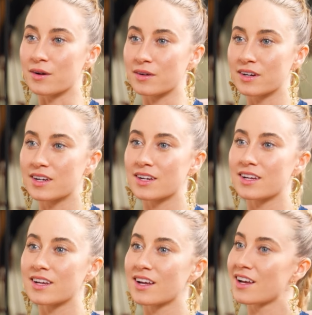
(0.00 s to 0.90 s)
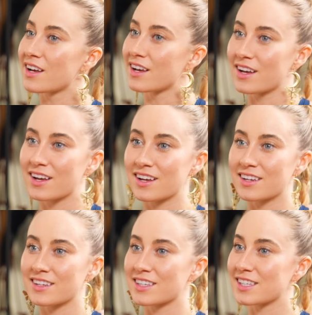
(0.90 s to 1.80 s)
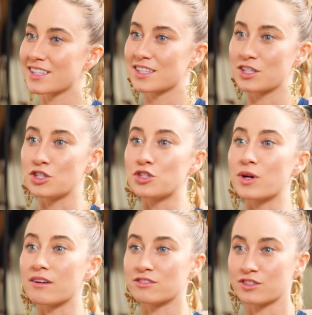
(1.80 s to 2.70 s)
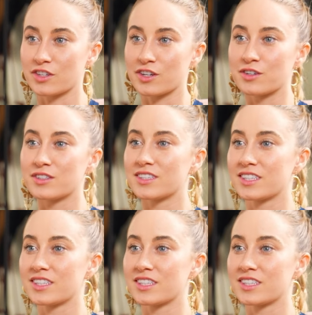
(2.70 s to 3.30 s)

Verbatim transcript: invited me to the retreat. So I might want to do you that. You have to go.